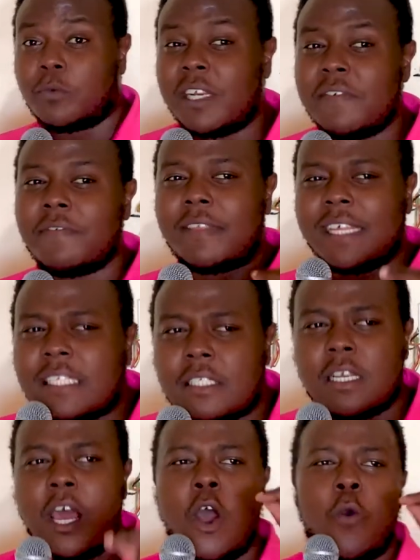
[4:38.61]
What if
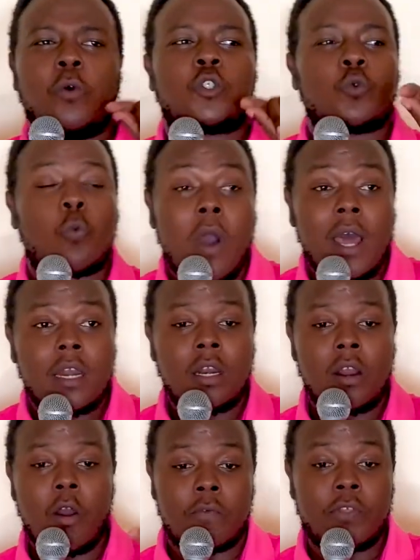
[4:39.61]
this was
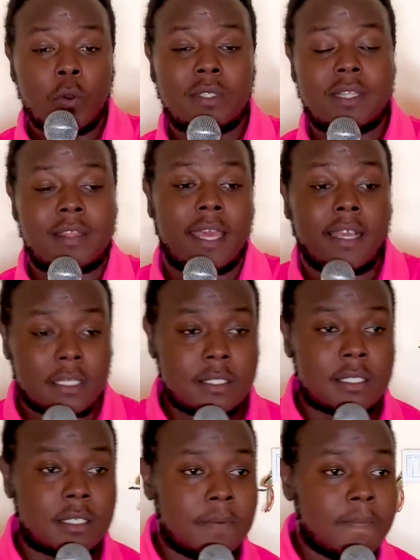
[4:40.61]
one of those
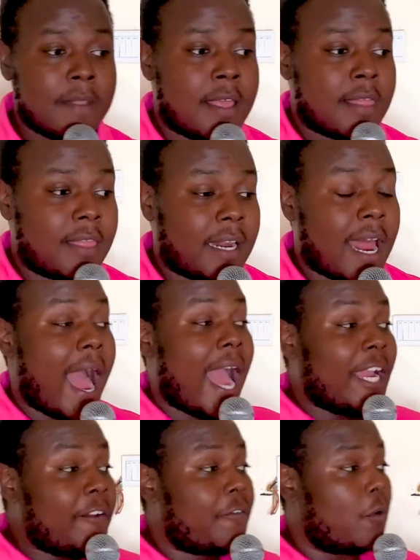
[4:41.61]
things that
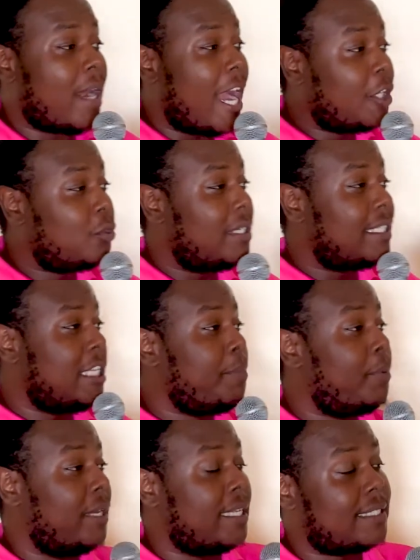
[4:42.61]
iPhone actually
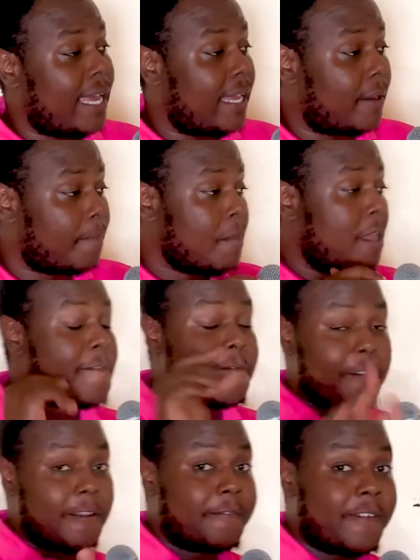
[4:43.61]
stipulates? Like,
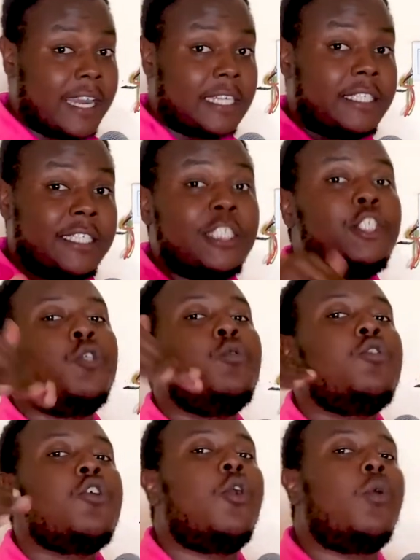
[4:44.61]
fun fact did you
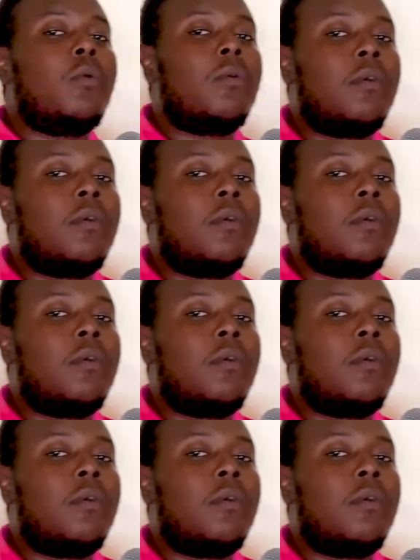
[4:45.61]
know